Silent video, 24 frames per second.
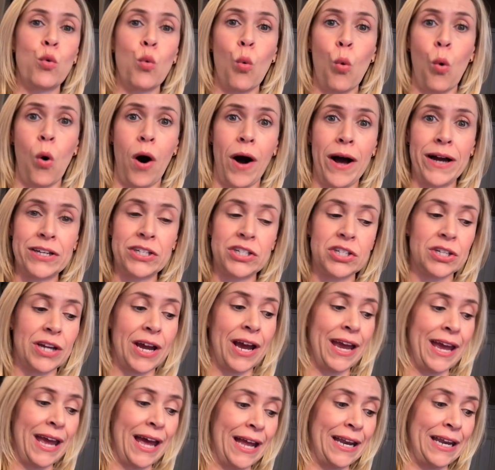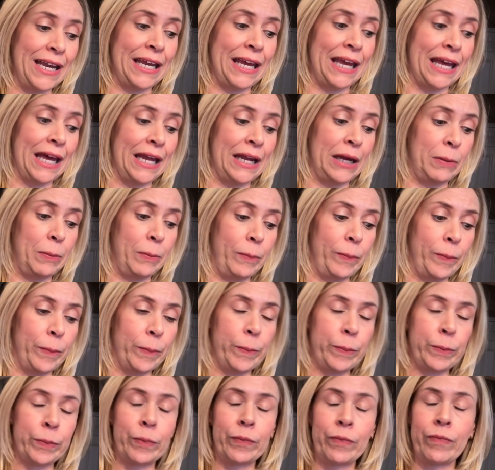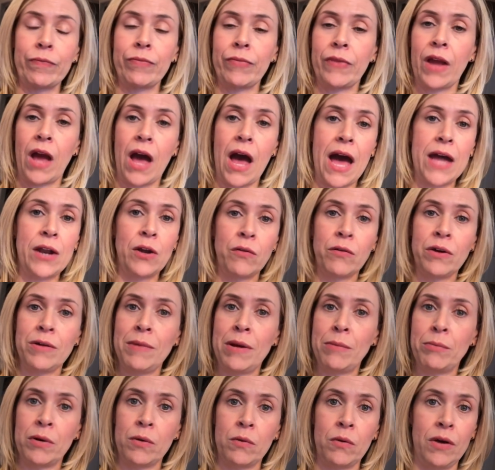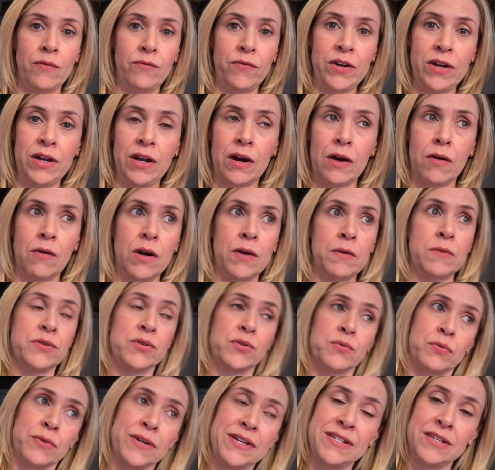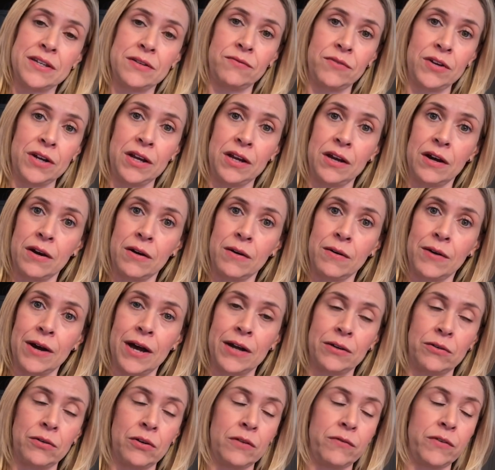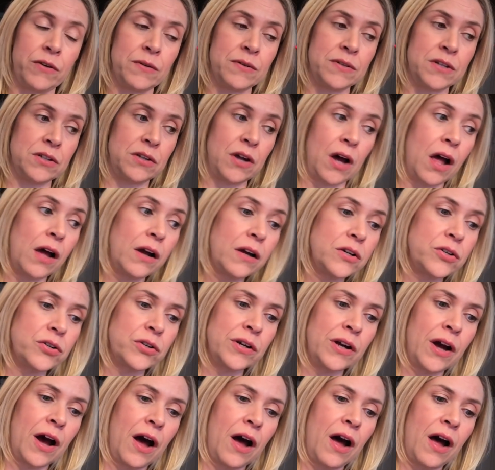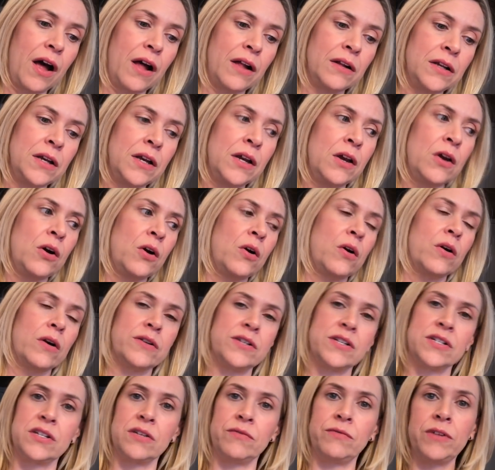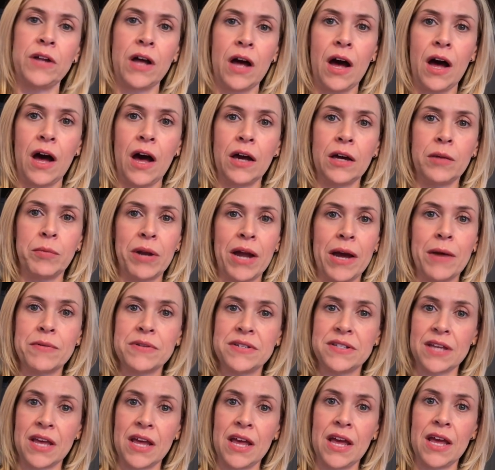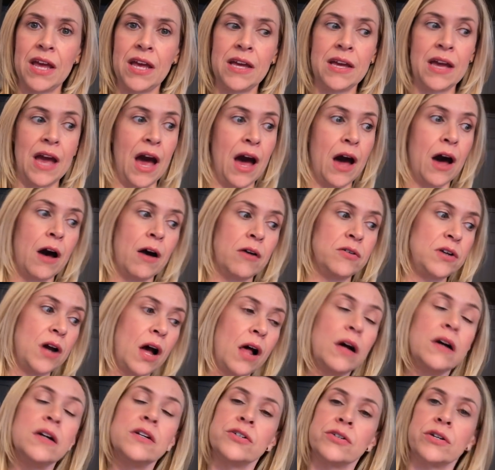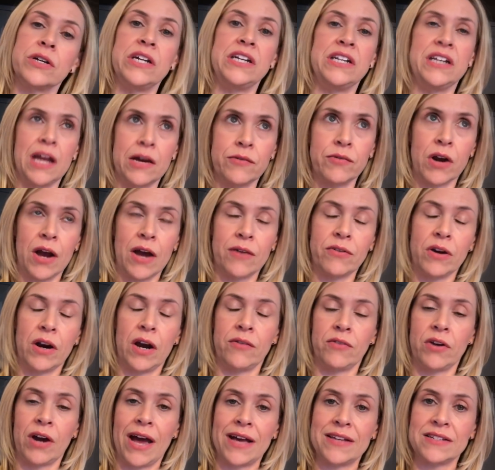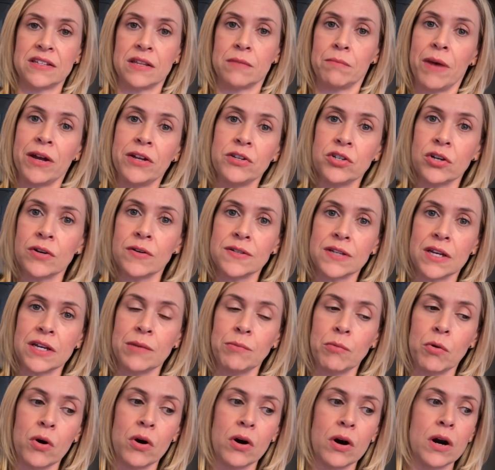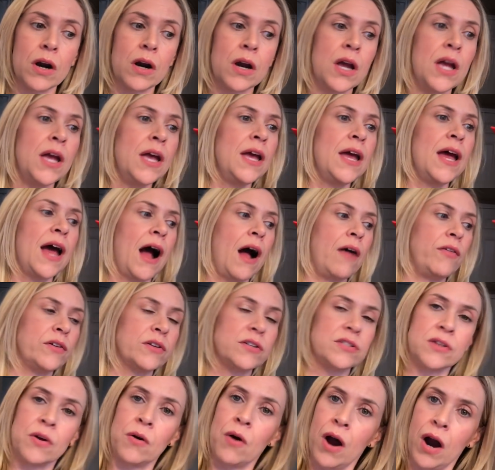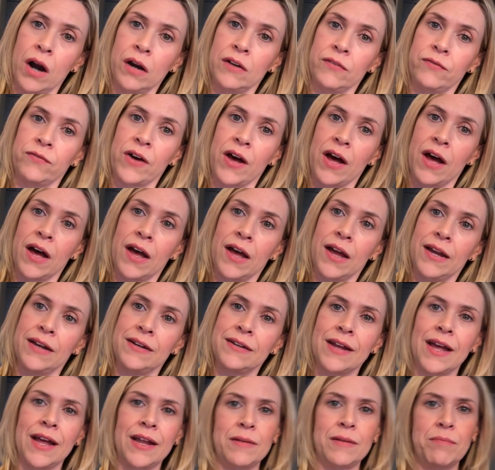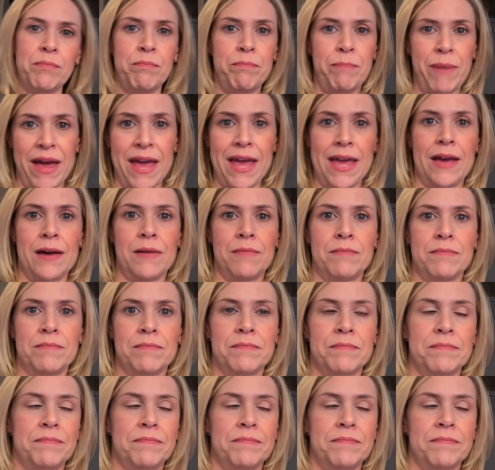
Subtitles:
gosh, I had to get them. I don't remember what video. It was a recent video. I don't know if it was a Dollar Tree haul or just a vlog, but I was saying how Dollar Tree never, ever, ever has the Munchos anymore, how they're so hard to find, and bam.